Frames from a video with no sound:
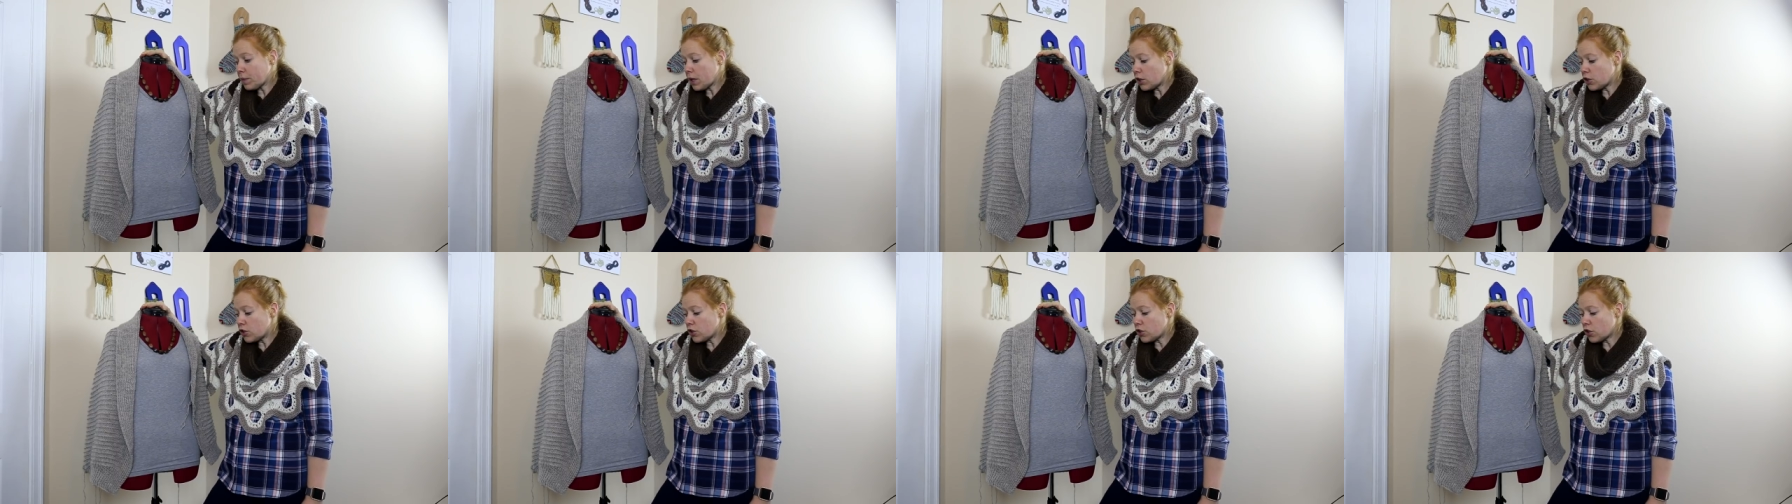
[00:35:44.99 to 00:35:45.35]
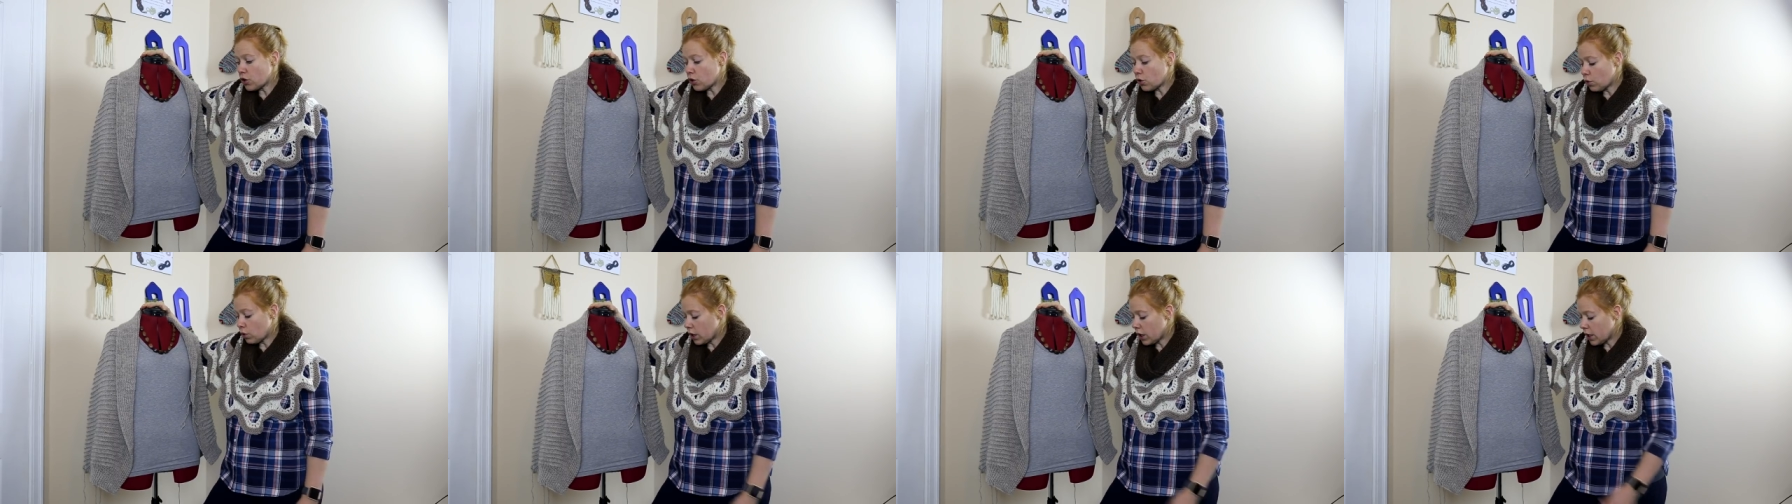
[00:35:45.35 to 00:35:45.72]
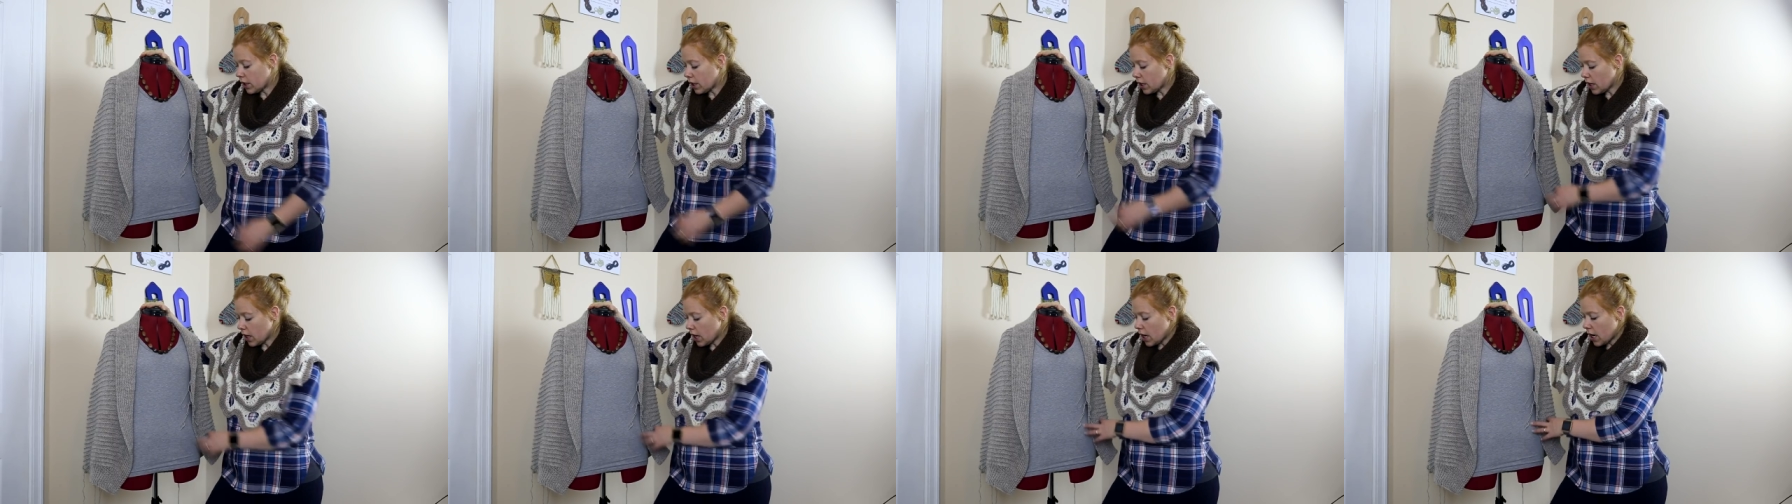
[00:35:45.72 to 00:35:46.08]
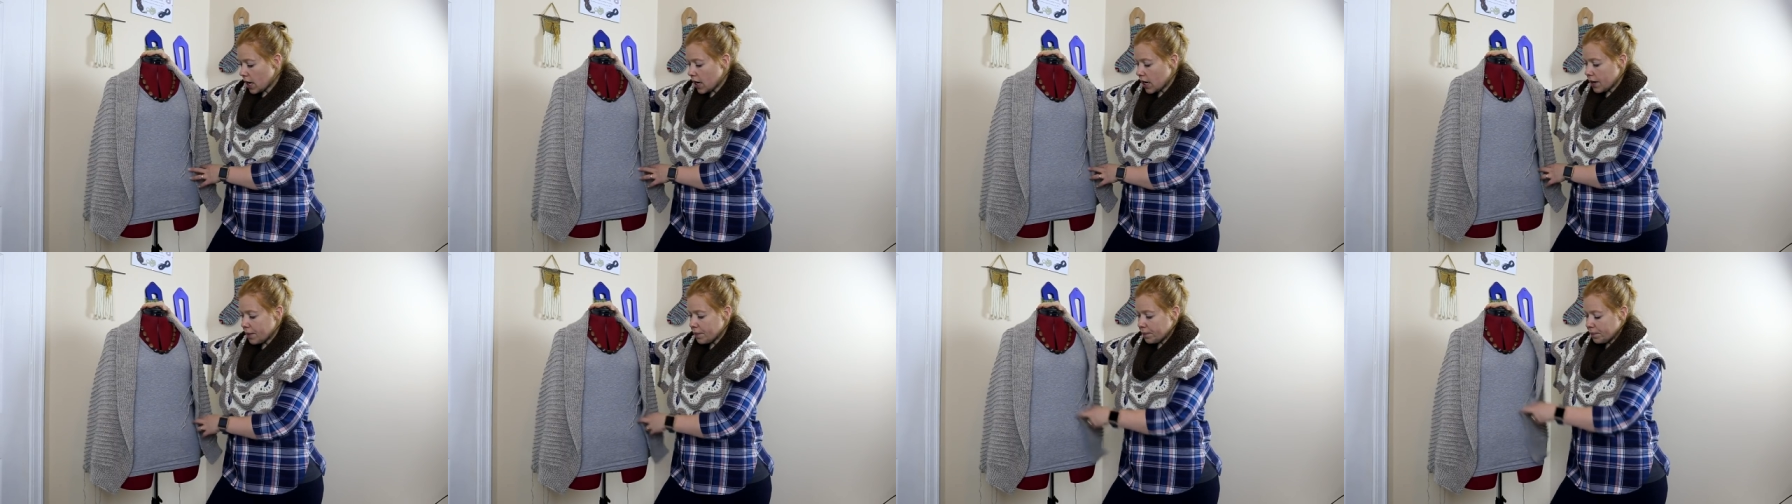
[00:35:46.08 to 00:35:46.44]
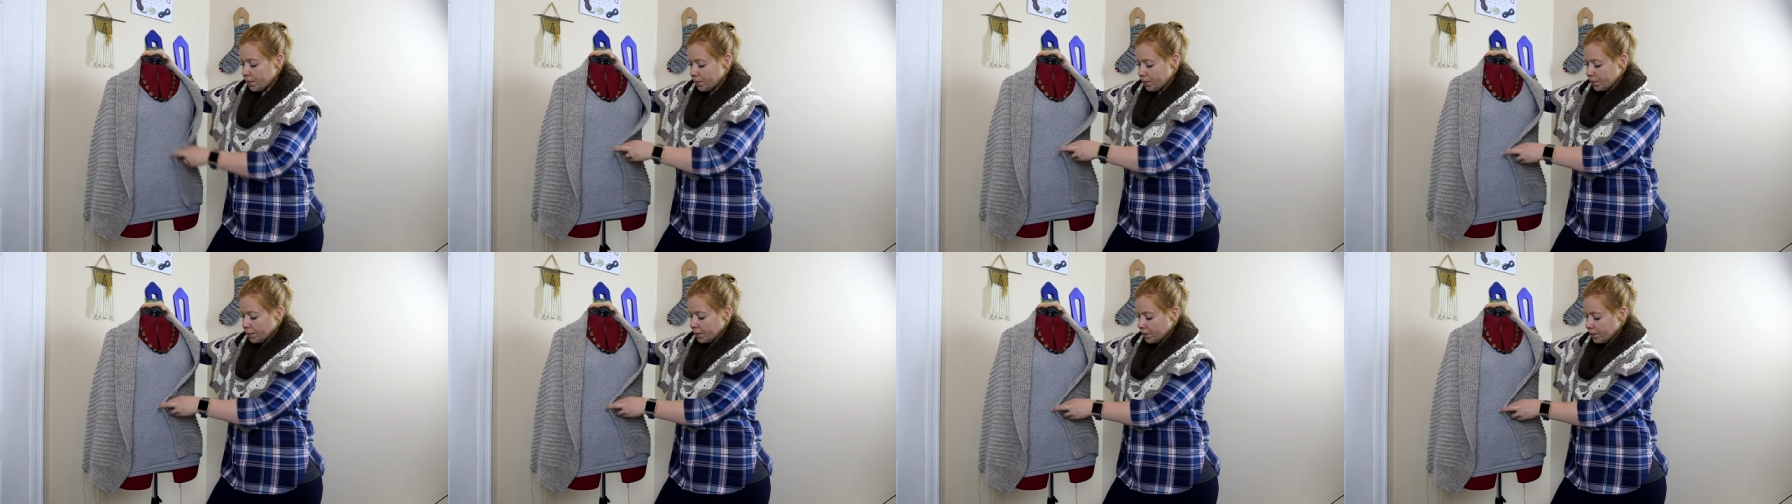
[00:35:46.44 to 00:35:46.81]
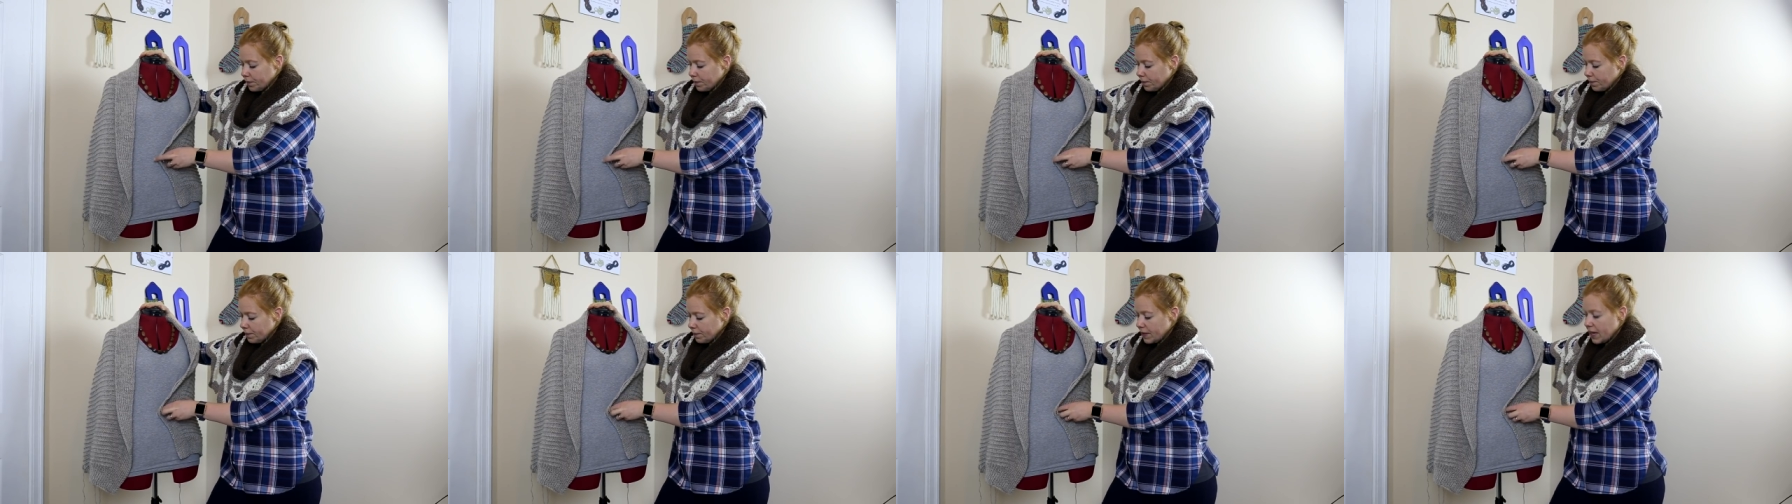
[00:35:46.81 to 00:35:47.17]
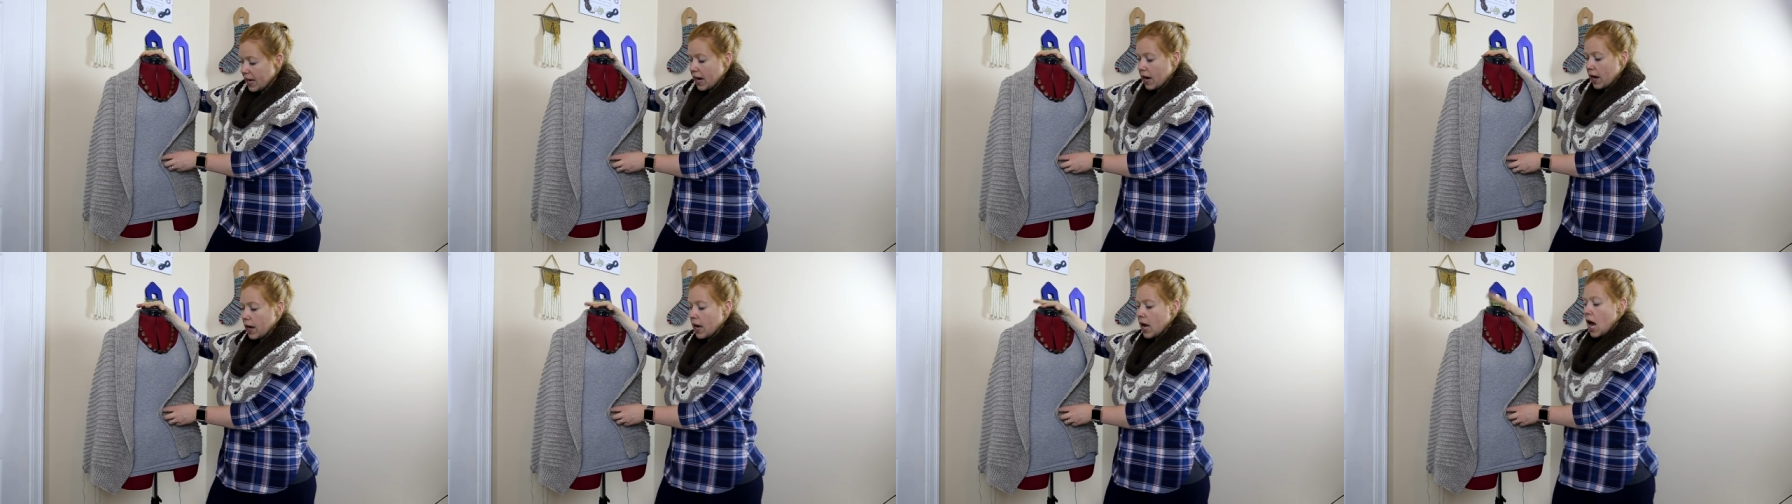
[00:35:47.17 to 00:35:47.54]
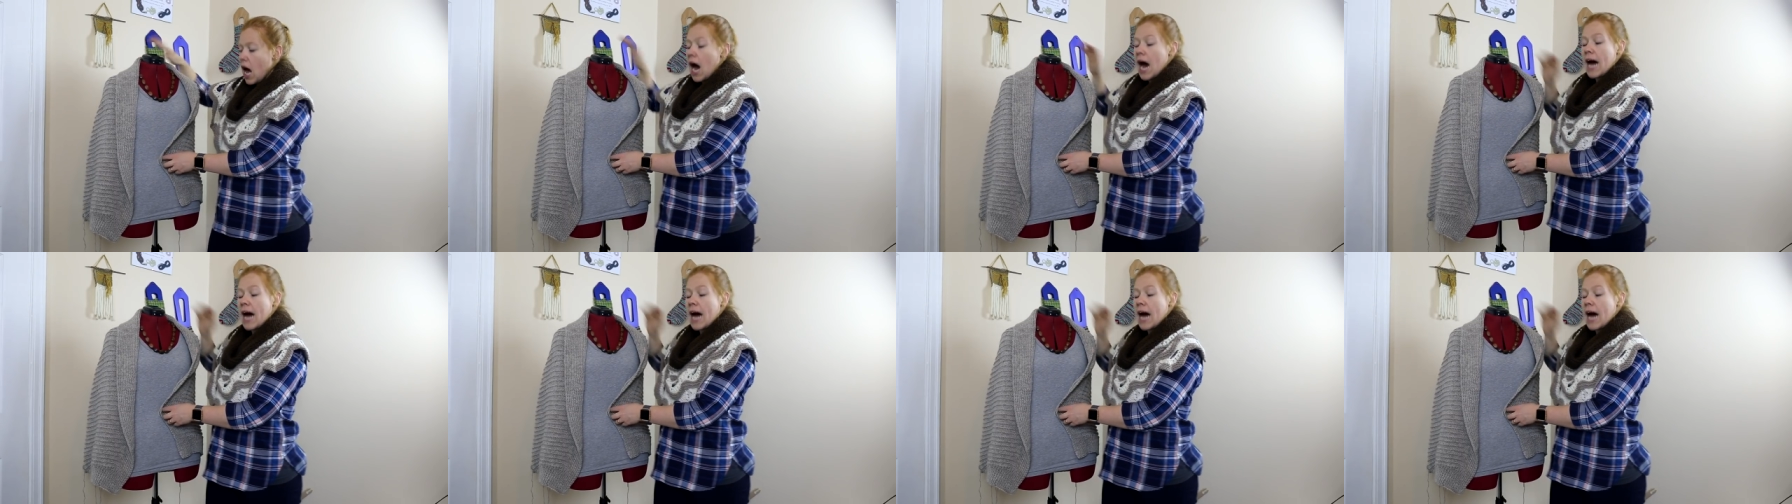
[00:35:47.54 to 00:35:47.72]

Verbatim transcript: So, um, yeah.